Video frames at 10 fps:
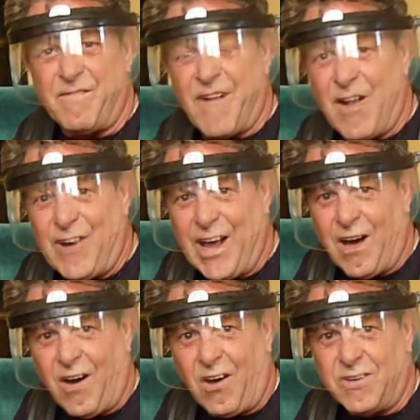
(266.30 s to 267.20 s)
Very
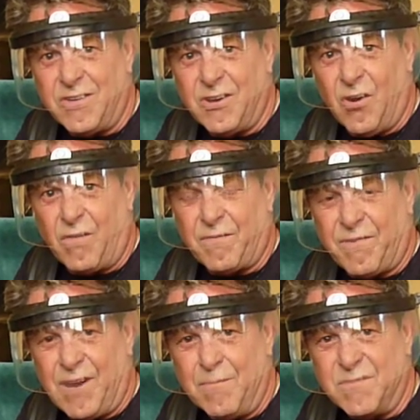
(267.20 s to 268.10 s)
hard, not
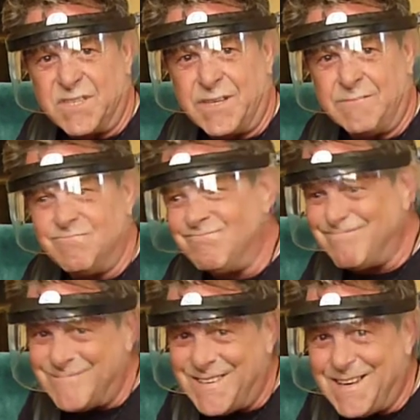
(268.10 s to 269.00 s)
flimsy.
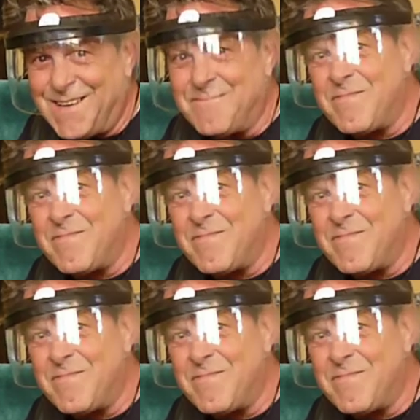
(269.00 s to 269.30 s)
Yeah?